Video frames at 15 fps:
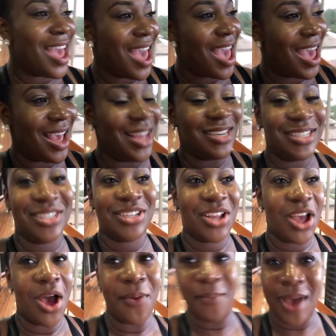and
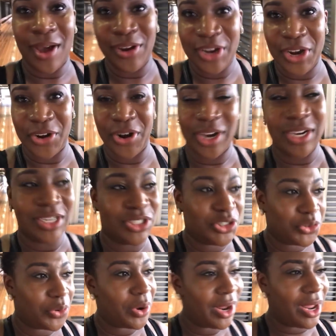come out here and
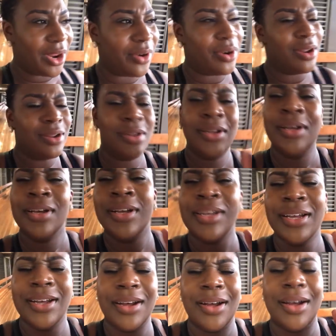enjoy it.
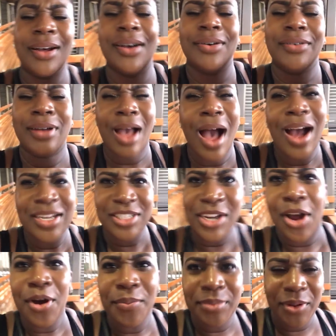Oh gosh,
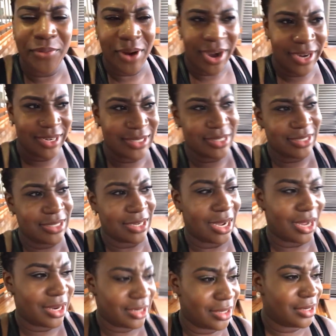I hope the rain is
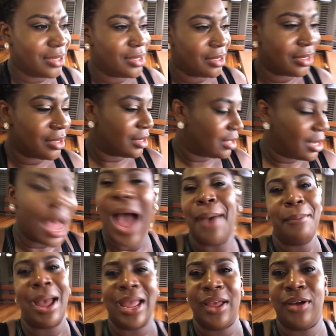done. I
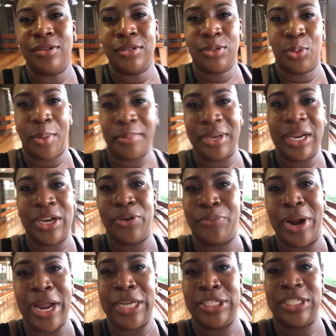might go swimming in the
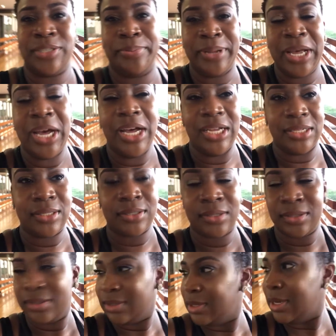rain just because.
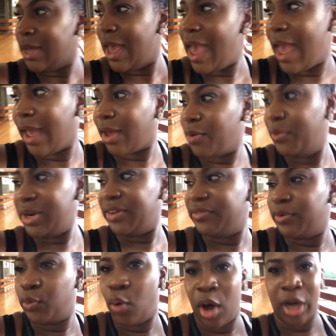Heck,
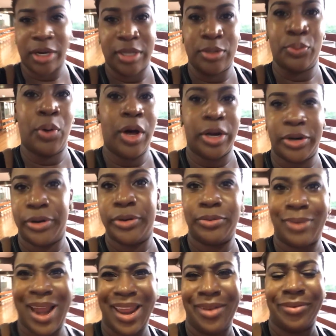whatever, water is water,
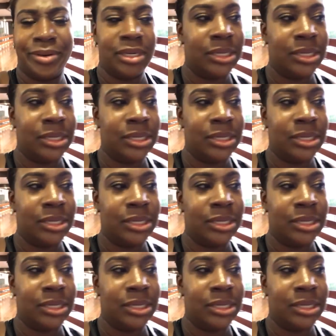right?